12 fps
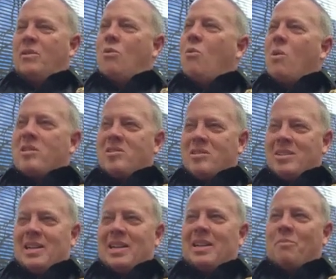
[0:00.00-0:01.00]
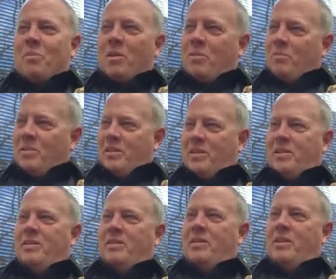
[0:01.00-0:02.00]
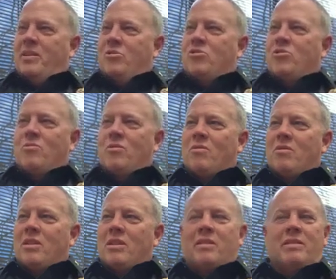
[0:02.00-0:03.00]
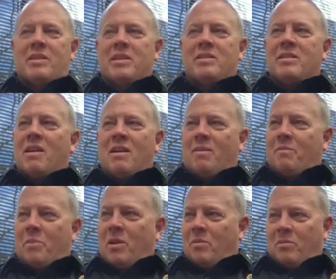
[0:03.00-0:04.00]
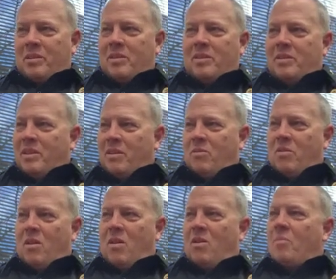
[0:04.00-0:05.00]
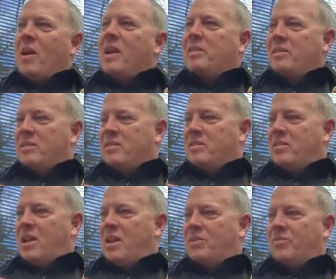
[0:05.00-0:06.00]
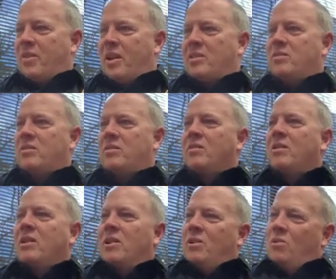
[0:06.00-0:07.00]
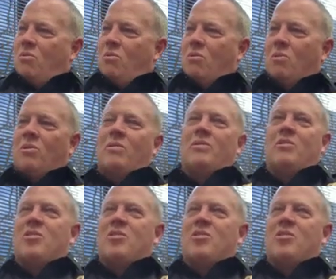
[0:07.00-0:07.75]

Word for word: questioning and public, you know, scrutiny is not public, you know, automatically dissatisfaction or